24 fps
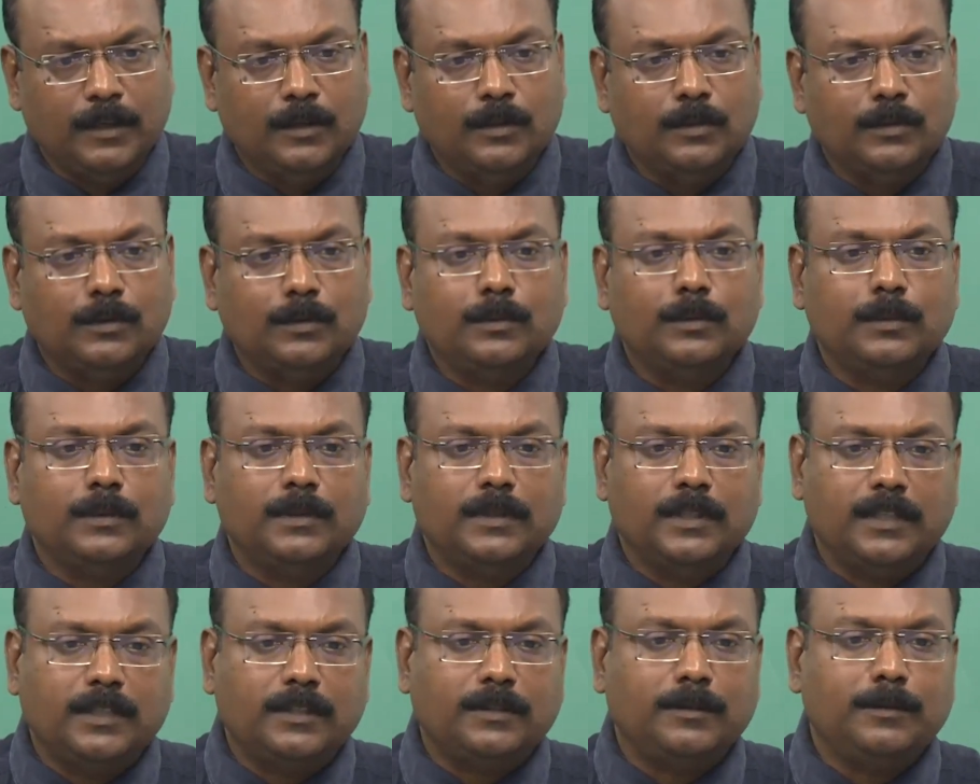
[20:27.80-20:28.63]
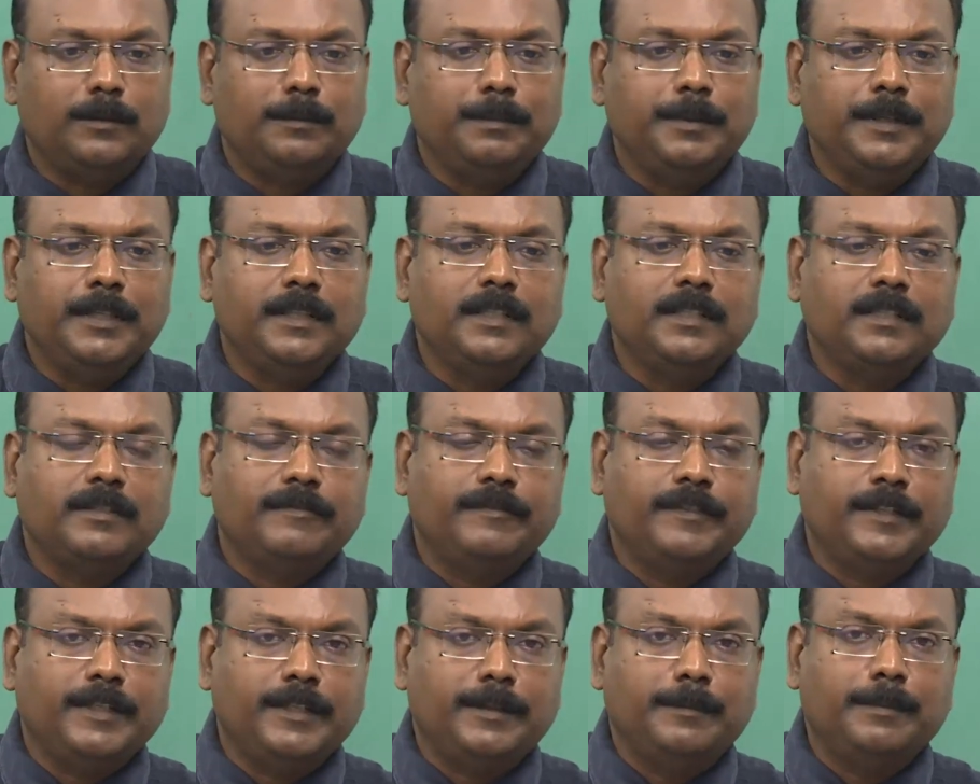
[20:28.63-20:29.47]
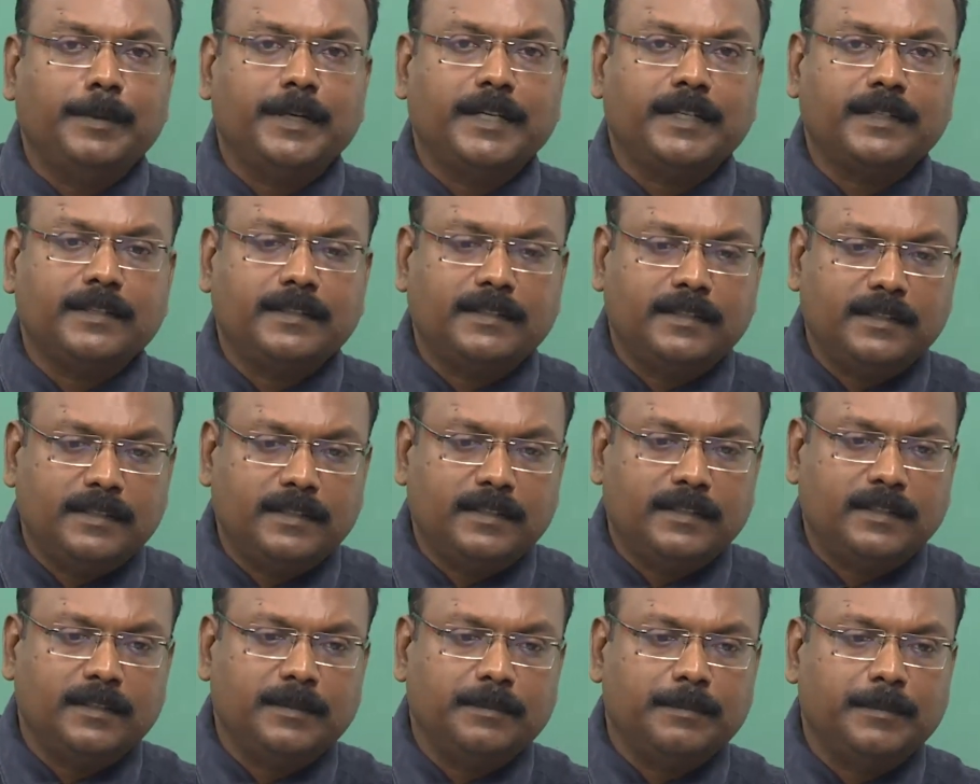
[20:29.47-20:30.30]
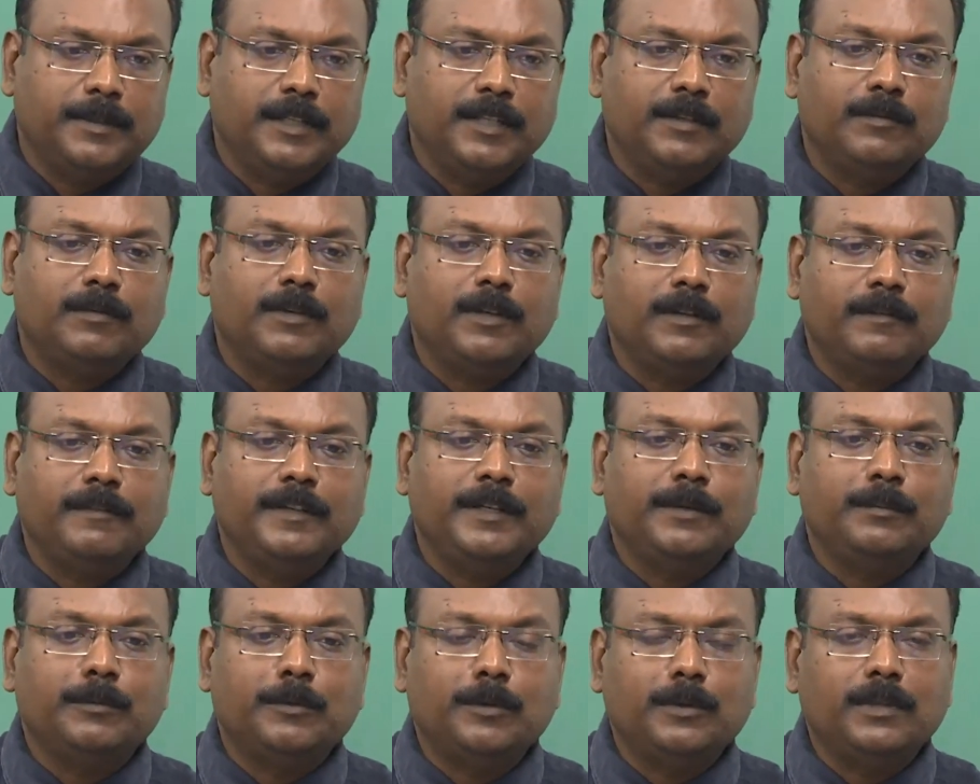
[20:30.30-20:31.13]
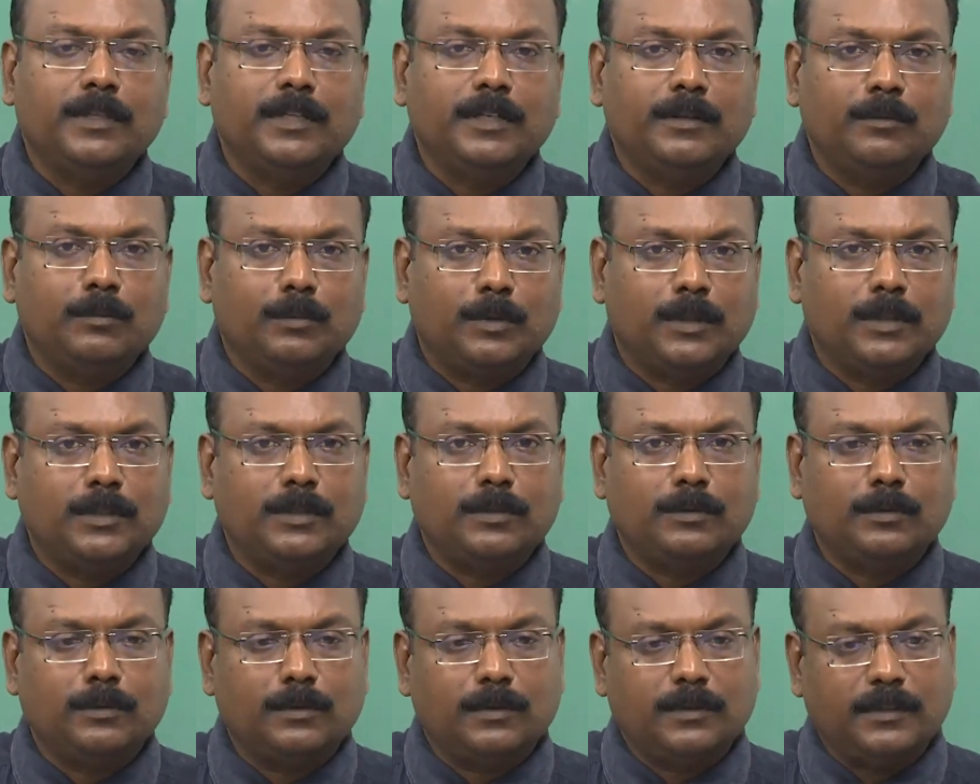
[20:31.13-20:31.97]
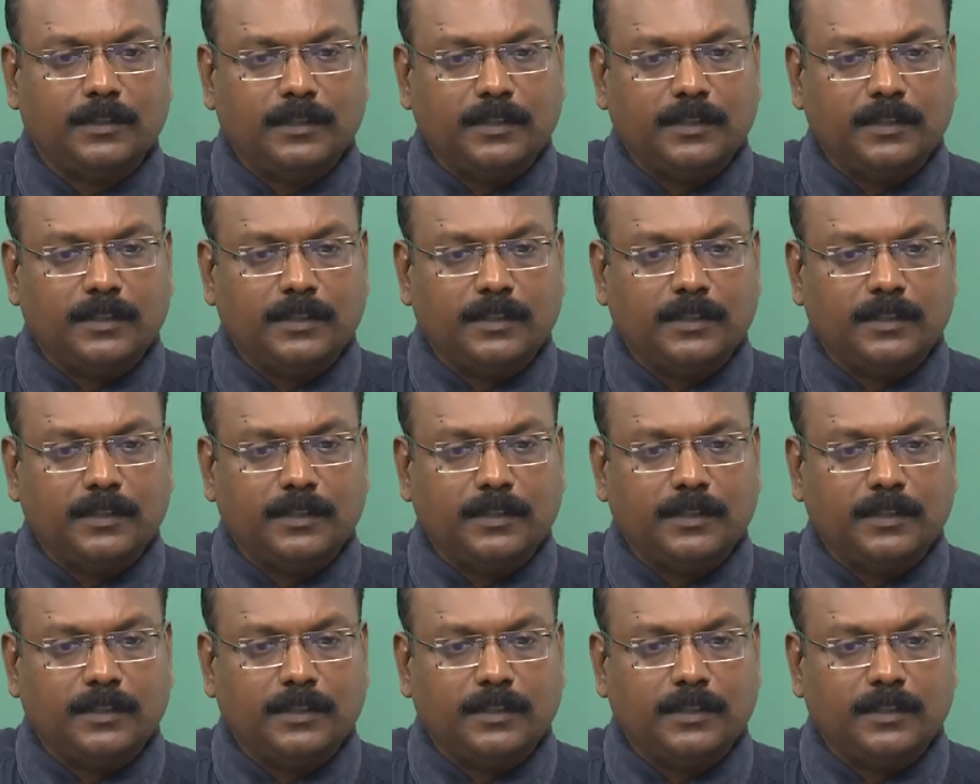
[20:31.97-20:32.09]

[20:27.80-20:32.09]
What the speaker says: So, there should be this feedback system involving more than one source.